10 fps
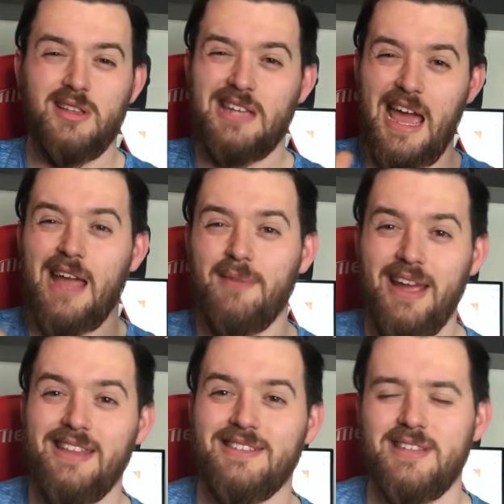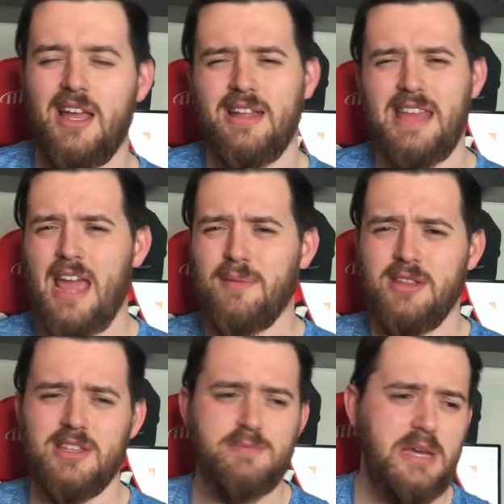tag me
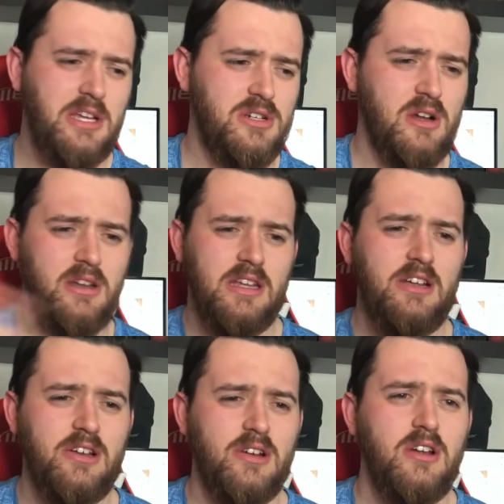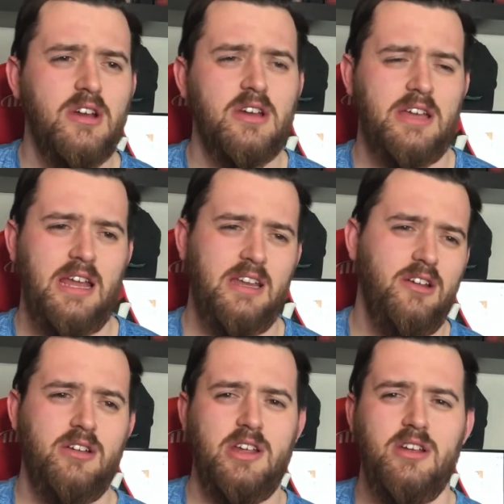in this picture on here and
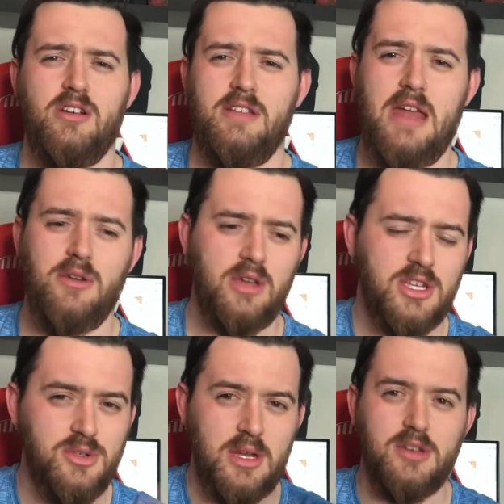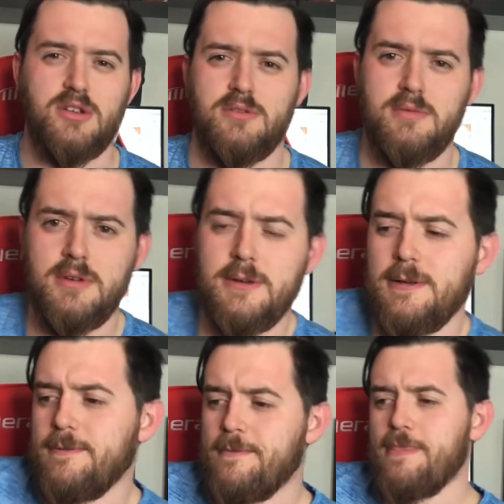here, and that'll get you entered.
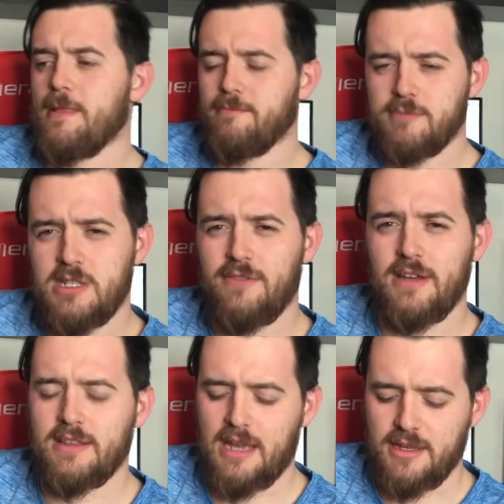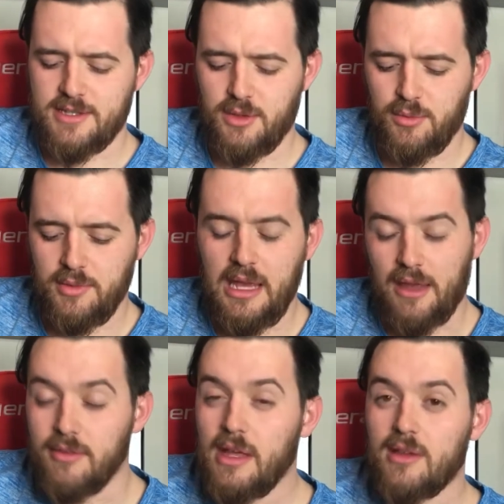Stuff like that. So
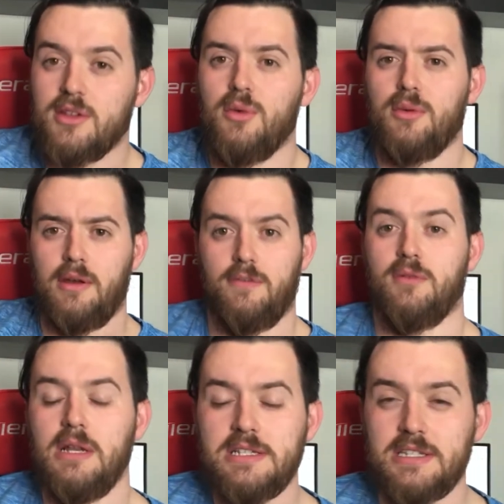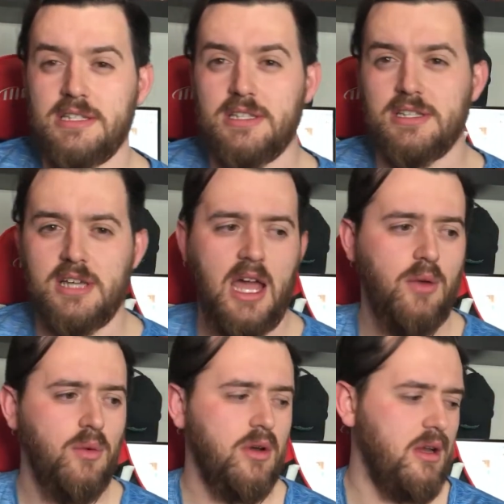yeah, like, so for instance, this guy
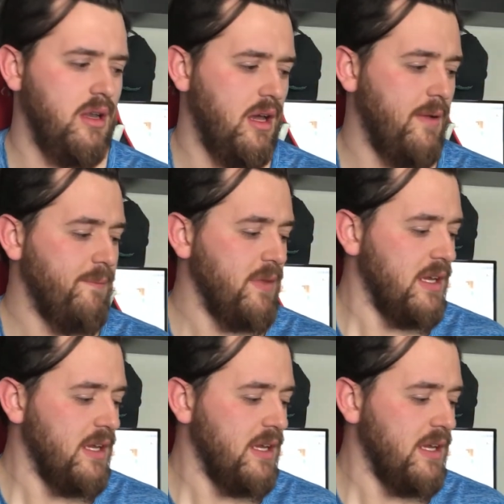would on